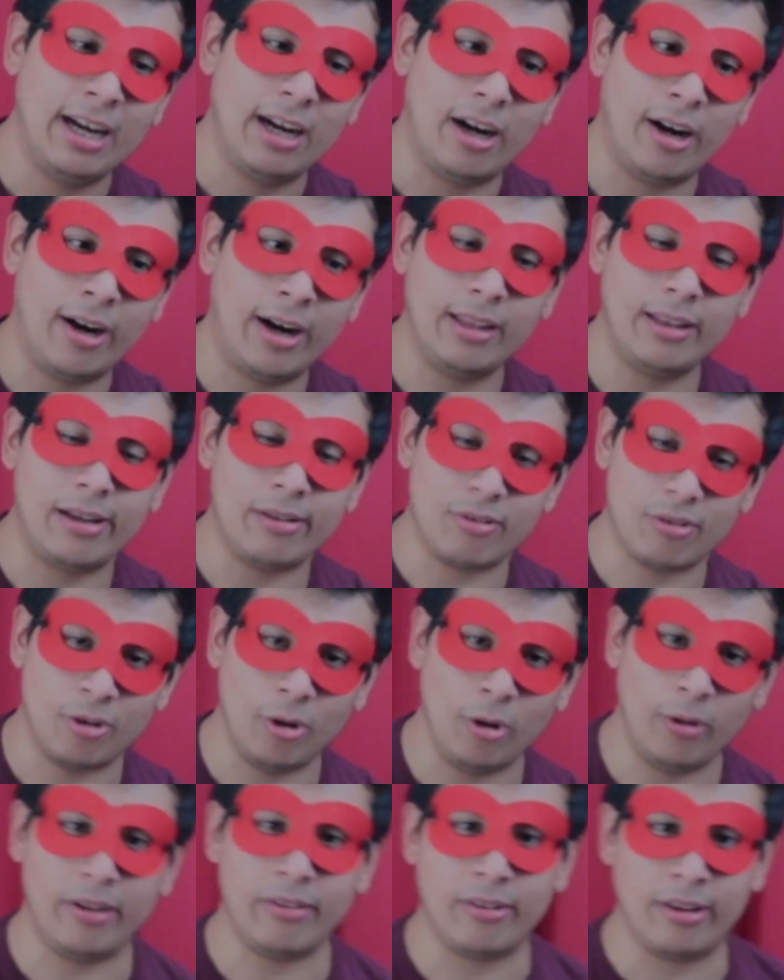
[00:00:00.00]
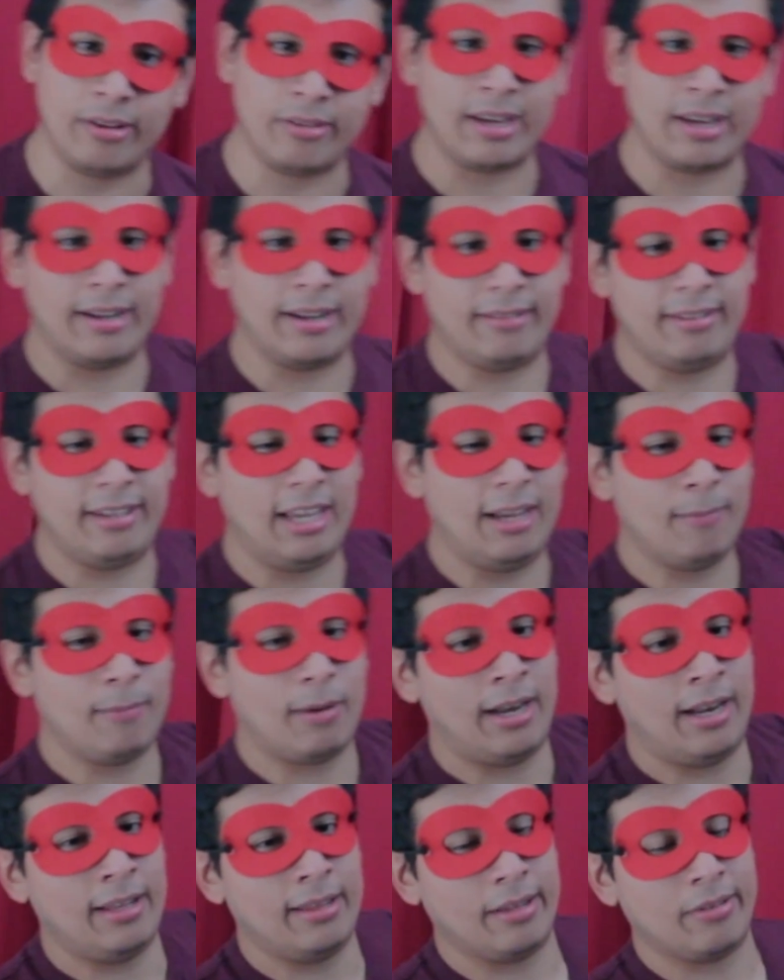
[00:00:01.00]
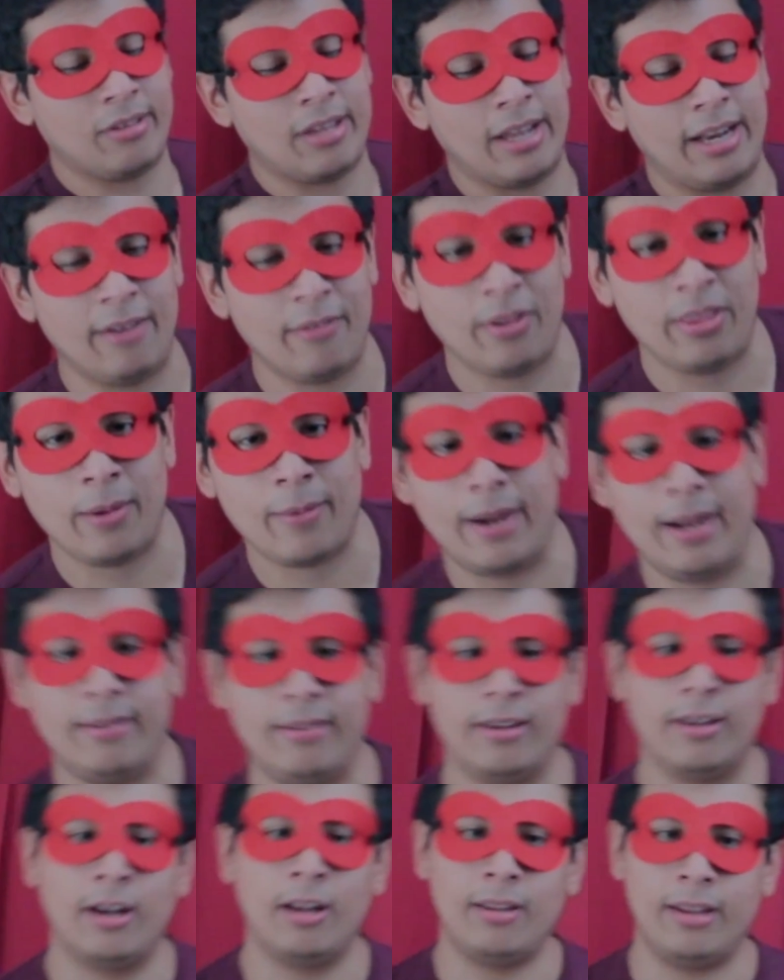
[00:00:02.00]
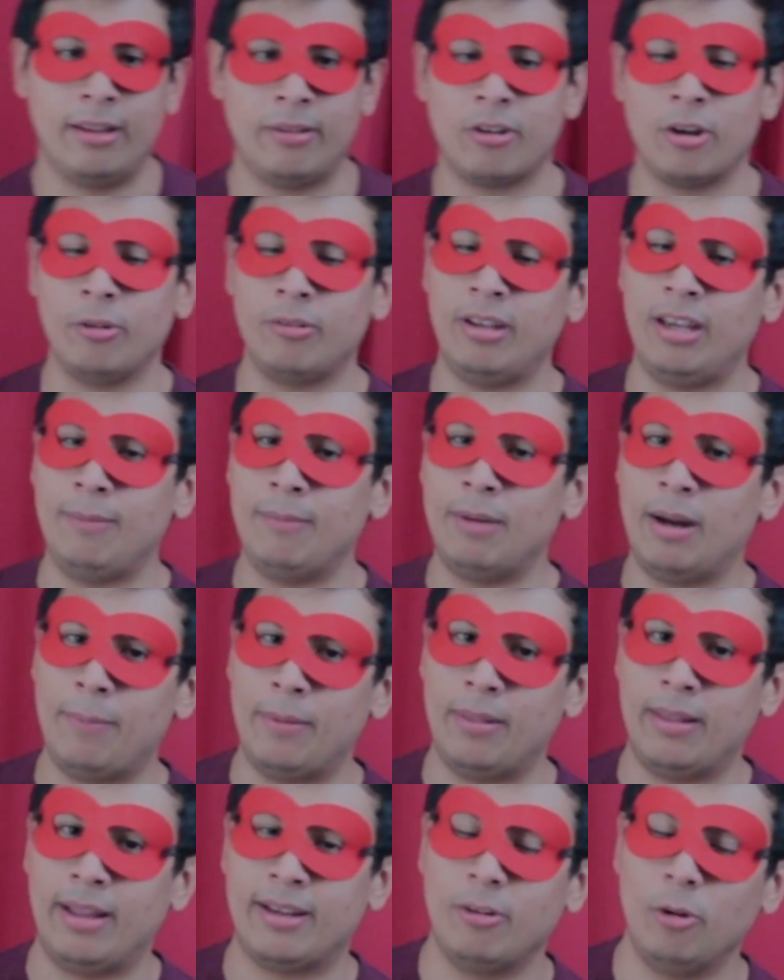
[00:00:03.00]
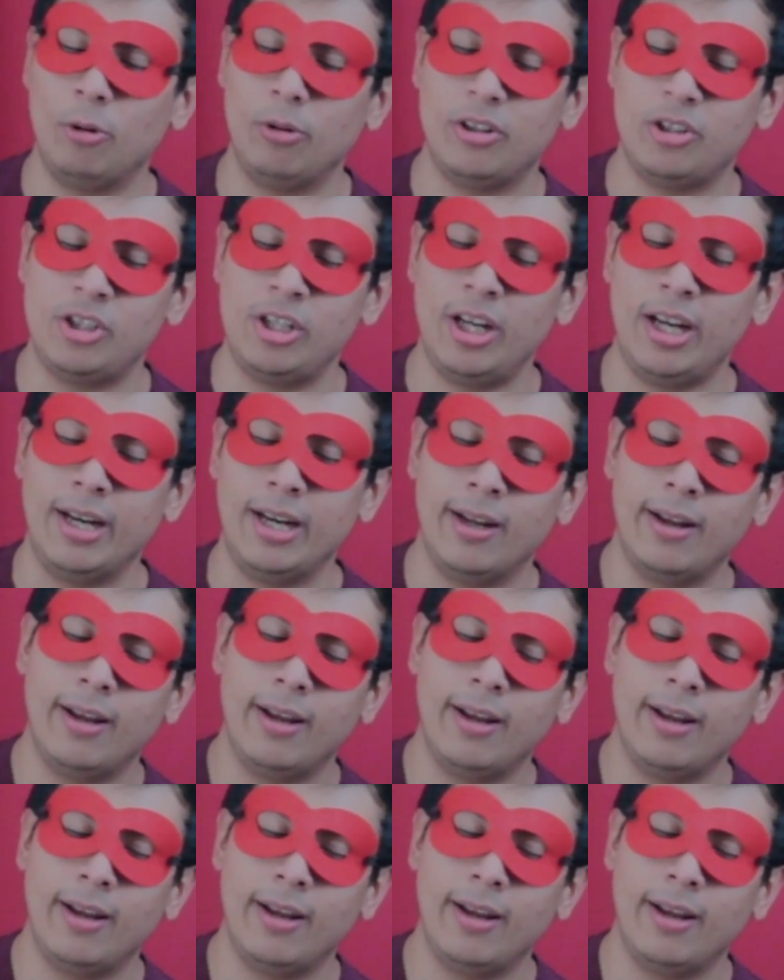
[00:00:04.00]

All right, let's do this. Let's get a team ready. Let's get everything ready to go. Let's go team up and, like, do this shit.